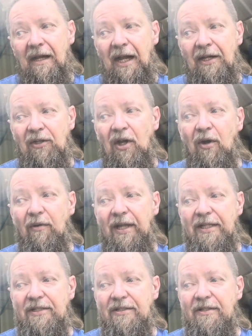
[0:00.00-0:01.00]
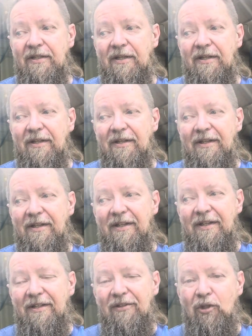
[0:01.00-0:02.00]
know it's
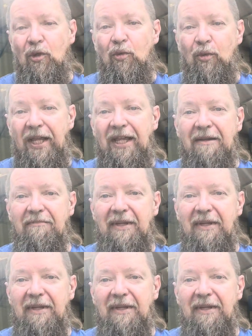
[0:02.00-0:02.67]
too weak